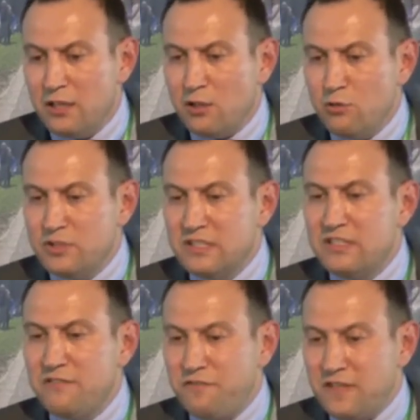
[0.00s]

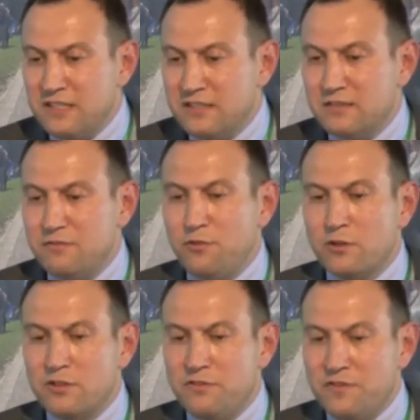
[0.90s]
including defense,
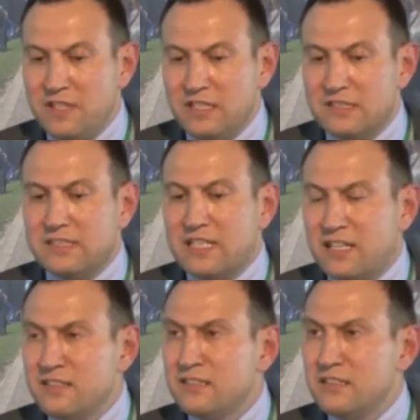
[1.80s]
foreign affairs,
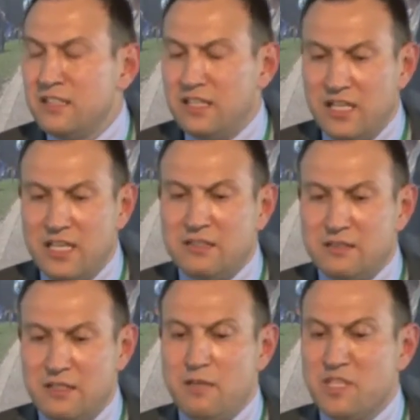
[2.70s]
currency,
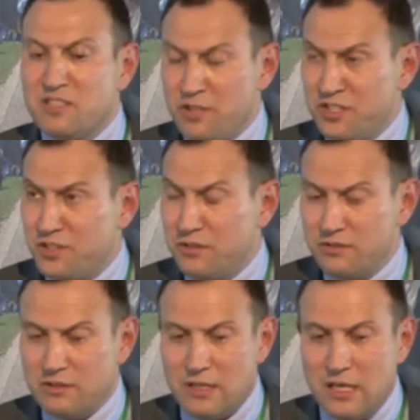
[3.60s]
and immigration.